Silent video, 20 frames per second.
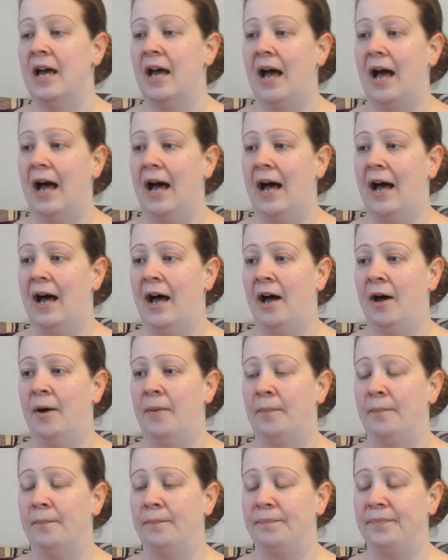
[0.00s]

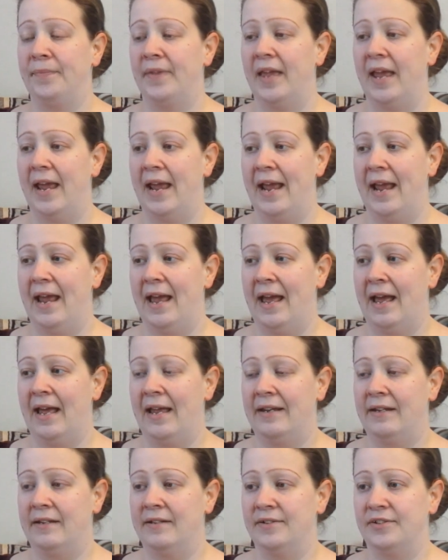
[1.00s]
Um,
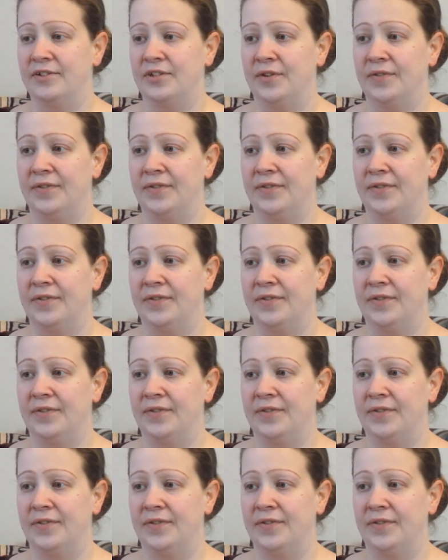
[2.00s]
and so